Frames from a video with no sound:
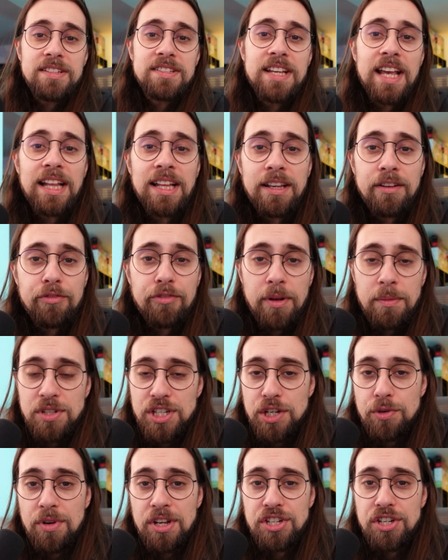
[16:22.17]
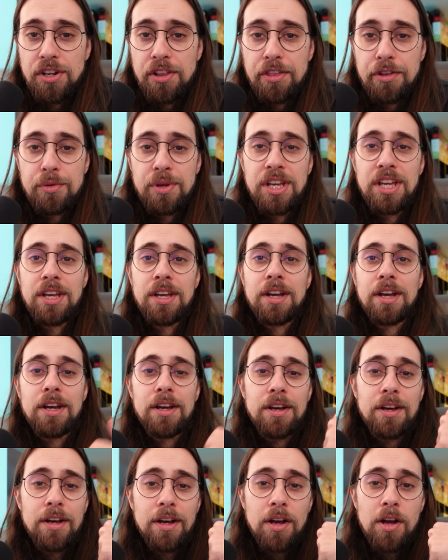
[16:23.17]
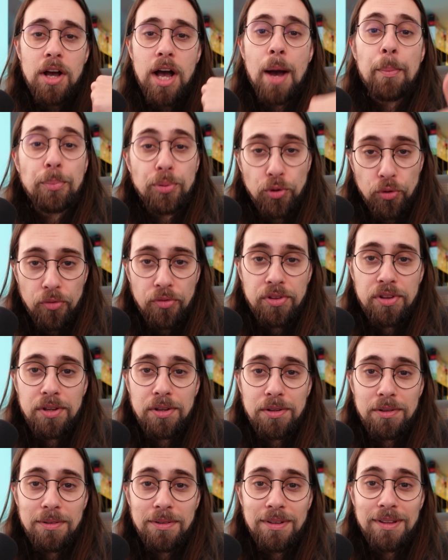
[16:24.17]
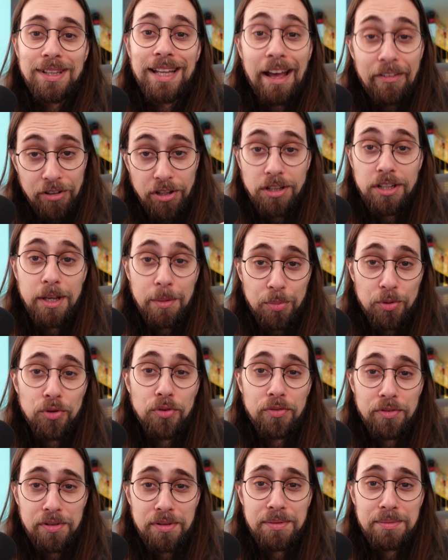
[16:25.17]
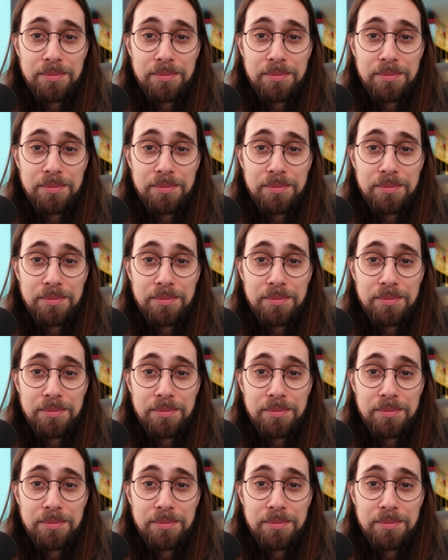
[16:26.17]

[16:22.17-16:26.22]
scaling frame generation 3, approved, definitely approved.